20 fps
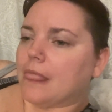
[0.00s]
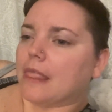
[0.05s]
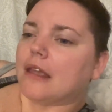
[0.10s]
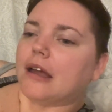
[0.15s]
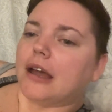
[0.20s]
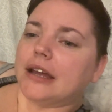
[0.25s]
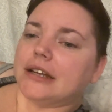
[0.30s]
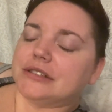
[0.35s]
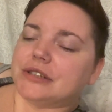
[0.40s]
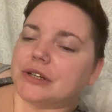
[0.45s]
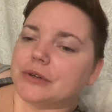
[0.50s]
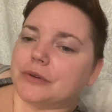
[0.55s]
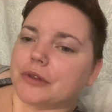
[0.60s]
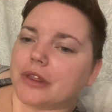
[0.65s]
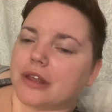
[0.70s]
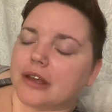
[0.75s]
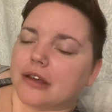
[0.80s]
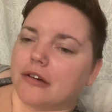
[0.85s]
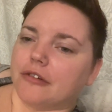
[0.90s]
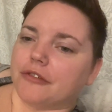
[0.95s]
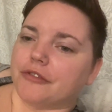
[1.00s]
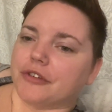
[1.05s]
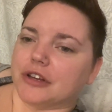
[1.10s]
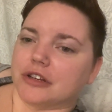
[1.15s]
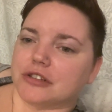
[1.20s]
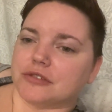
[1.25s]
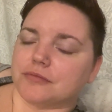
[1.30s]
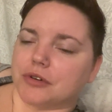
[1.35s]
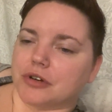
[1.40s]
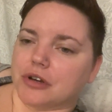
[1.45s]
I don't think I'll
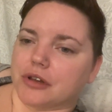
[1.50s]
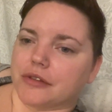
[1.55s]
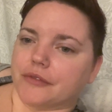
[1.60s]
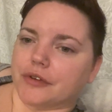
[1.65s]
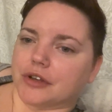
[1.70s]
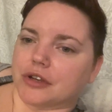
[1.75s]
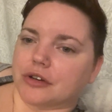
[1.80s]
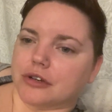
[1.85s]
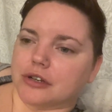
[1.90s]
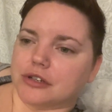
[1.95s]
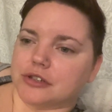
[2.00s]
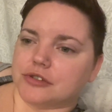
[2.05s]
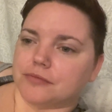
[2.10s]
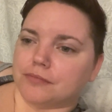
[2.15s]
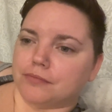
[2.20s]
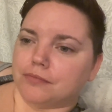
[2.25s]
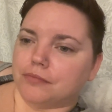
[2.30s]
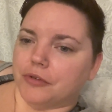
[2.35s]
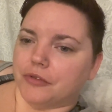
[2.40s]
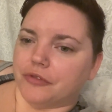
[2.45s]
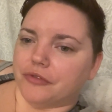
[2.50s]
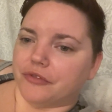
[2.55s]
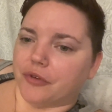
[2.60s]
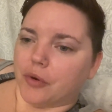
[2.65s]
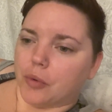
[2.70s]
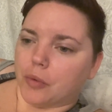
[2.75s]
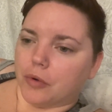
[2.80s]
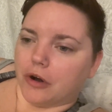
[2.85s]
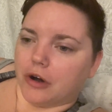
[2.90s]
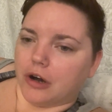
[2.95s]
finish Murder at the Vicarage
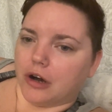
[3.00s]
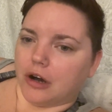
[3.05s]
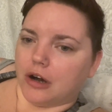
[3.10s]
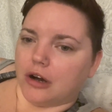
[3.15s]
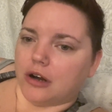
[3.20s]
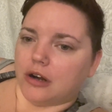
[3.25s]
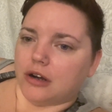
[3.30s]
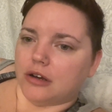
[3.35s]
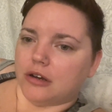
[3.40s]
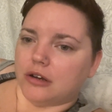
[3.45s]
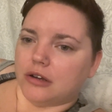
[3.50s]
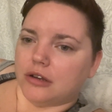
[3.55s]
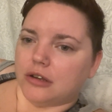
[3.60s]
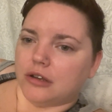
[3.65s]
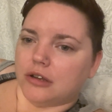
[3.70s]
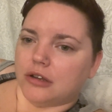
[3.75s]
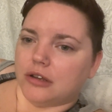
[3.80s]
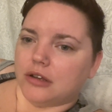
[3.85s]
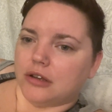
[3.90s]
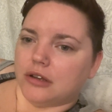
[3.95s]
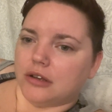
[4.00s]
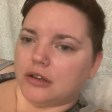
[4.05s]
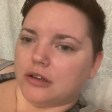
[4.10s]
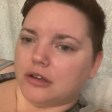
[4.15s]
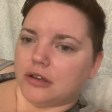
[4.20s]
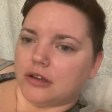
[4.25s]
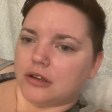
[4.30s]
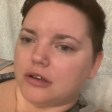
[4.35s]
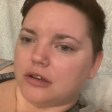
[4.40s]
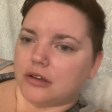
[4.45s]
before
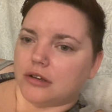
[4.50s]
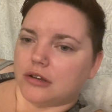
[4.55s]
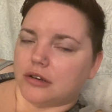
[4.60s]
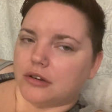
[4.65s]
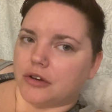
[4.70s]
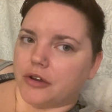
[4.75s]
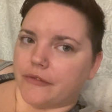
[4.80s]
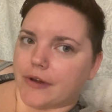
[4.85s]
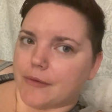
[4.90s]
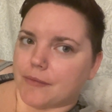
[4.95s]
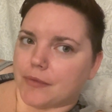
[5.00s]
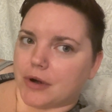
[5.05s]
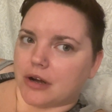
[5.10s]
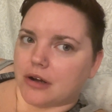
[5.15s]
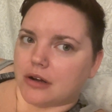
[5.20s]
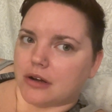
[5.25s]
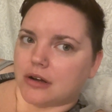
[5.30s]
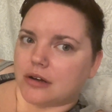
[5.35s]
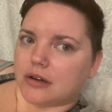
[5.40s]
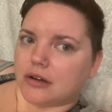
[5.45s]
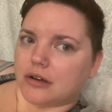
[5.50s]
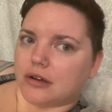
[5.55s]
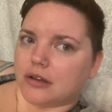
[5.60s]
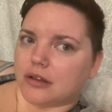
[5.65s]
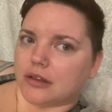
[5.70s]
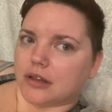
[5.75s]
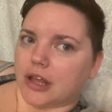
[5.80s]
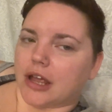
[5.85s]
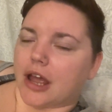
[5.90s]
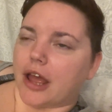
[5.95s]
November.
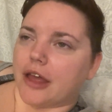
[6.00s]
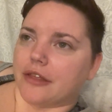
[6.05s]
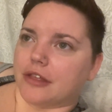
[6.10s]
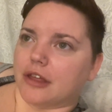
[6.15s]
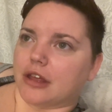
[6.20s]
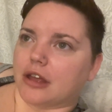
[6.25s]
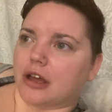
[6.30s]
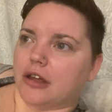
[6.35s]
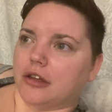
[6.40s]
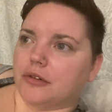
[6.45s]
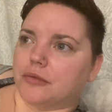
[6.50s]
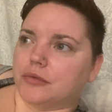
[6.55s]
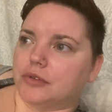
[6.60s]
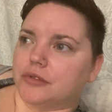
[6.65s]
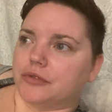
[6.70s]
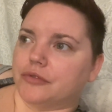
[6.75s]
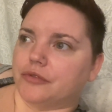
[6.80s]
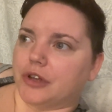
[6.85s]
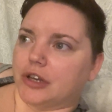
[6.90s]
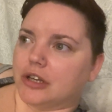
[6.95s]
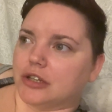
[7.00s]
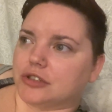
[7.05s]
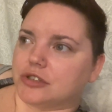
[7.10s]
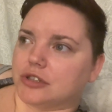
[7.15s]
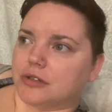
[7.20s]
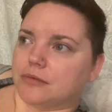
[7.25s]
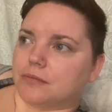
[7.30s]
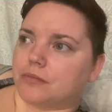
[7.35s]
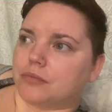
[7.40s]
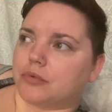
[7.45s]
I think I will finish
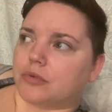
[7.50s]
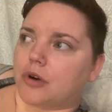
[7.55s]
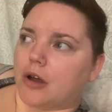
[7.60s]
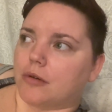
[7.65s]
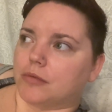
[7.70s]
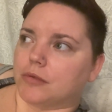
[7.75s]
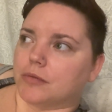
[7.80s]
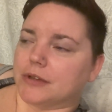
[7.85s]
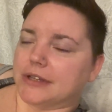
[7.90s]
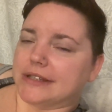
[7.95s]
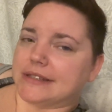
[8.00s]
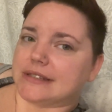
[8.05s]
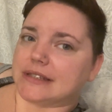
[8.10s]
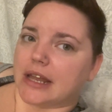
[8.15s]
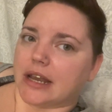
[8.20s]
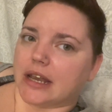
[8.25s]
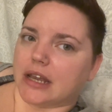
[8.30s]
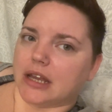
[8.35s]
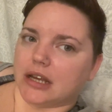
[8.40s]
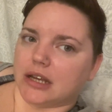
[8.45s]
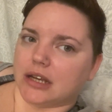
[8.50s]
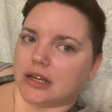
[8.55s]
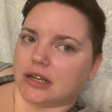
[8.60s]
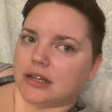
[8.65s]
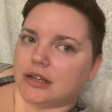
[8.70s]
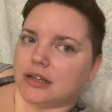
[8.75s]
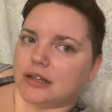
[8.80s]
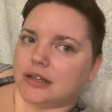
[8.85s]
it probably Sunday.